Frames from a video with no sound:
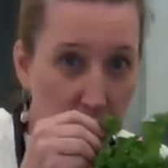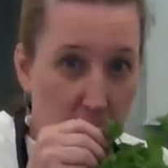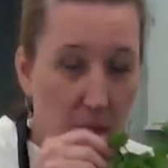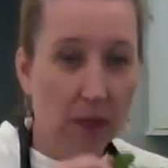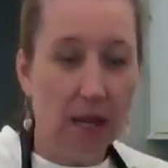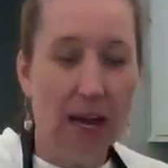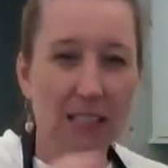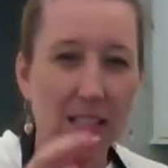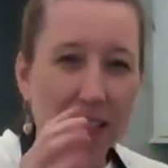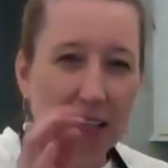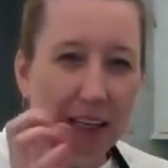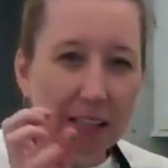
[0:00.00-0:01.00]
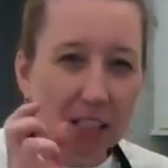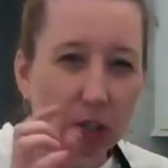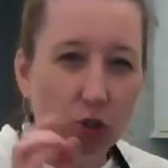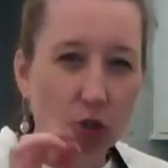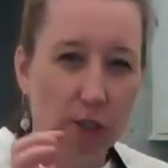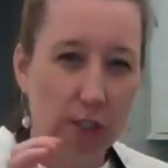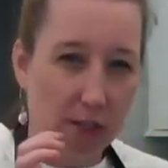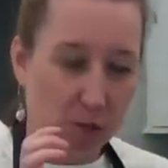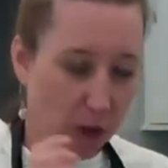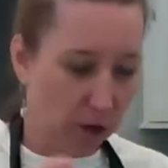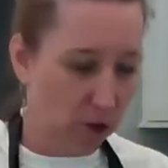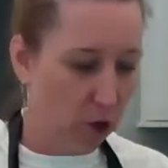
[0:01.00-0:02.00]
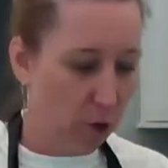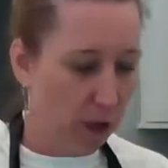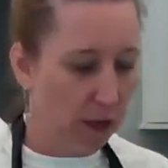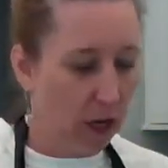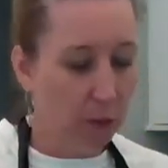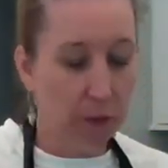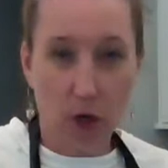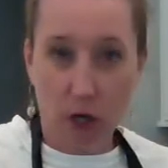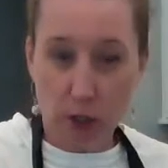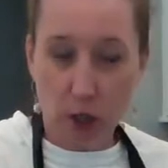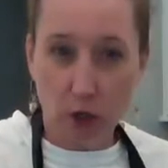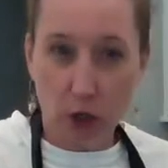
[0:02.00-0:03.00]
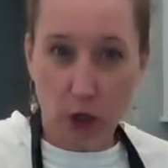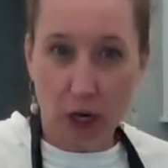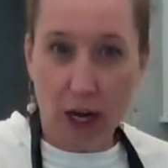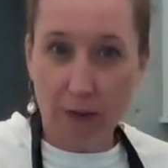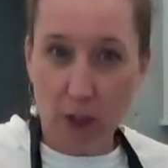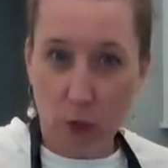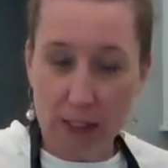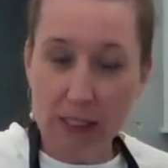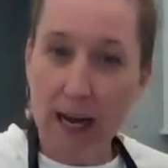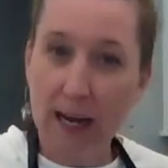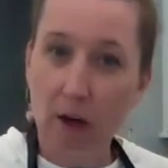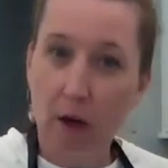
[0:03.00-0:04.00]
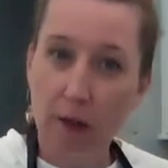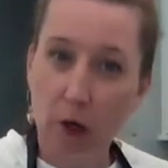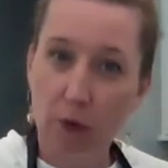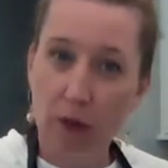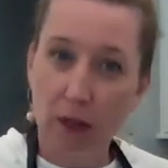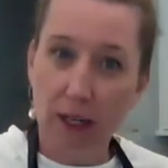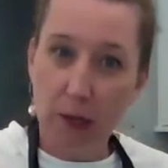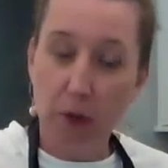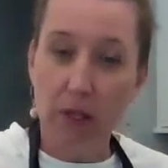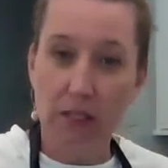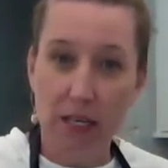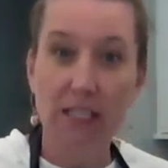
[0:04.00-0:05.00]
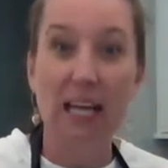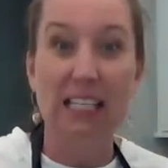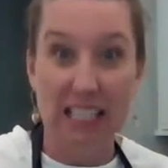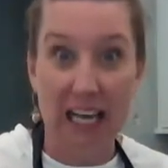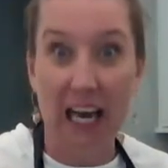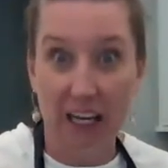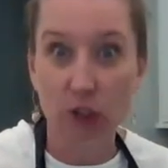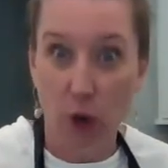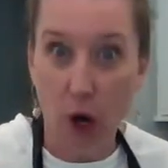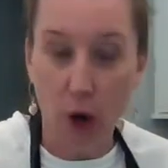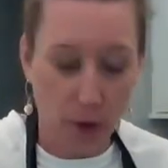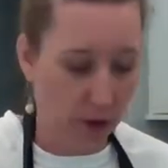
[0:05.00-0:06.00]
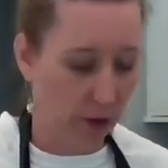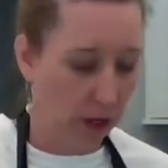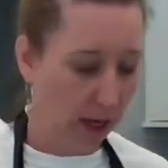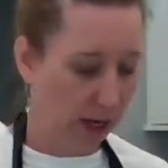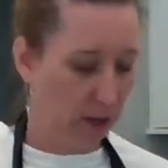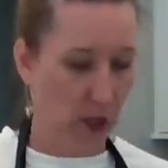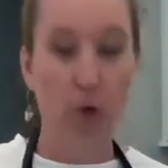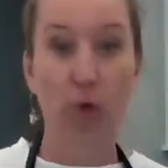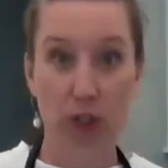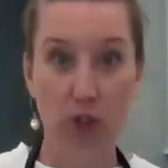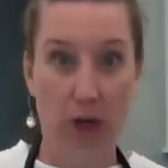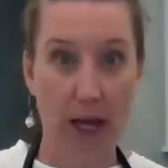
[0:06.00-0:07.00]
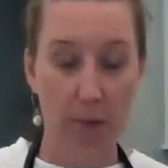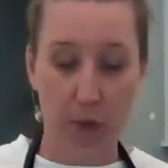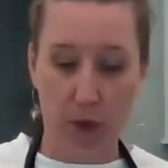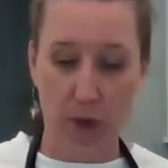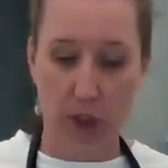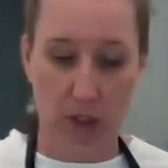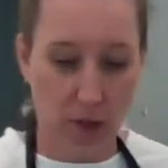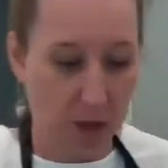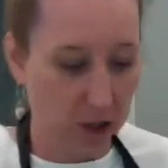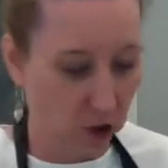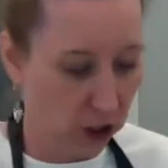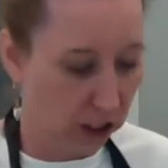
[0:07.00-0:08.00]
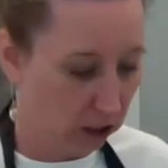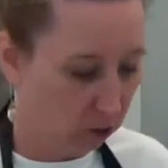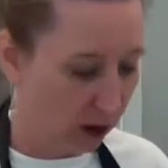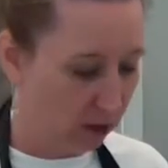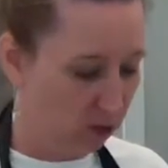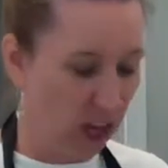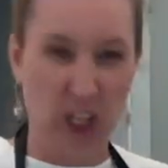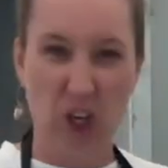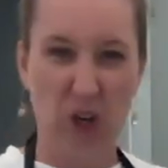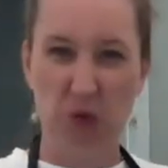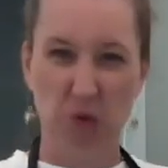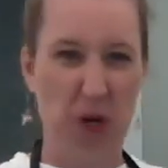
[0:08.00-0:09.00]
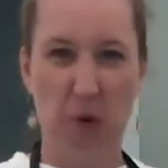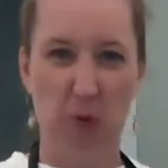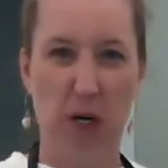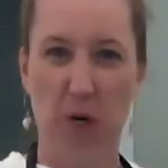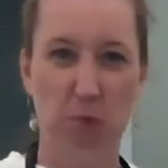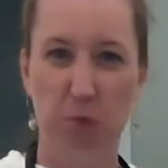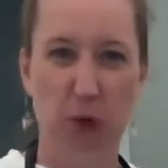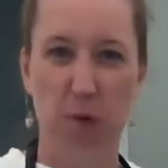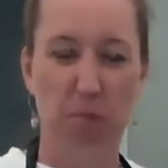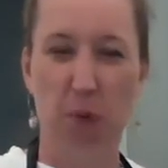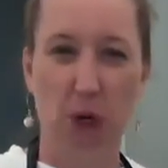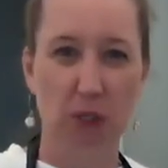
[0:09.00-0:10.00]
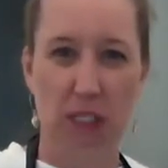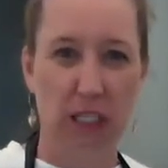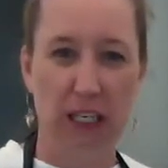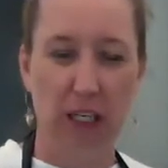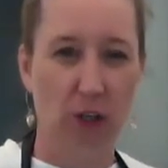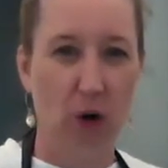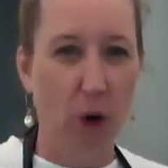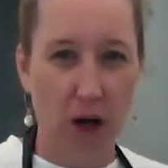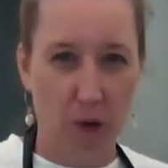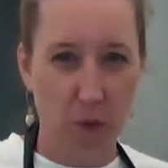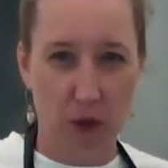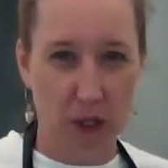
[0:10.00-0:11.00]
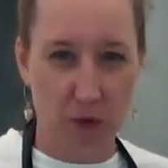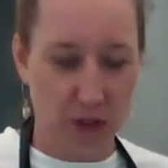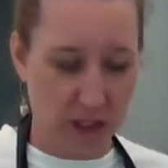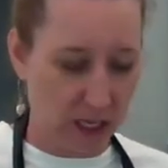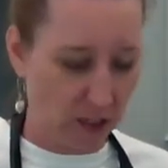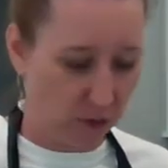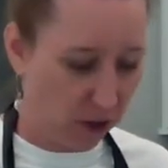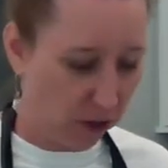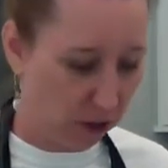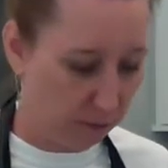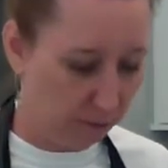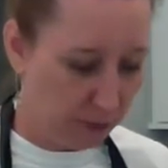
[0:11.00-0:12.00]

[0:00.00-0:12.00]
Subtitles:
And it has a slight citrusy smell to it. You can also, it should have a twist tie on there with a label that says cilantro. Okay, so read your labels to make sure you get the right thing. You don't want to put parsley in your guacamole. It wouldn't taste very good.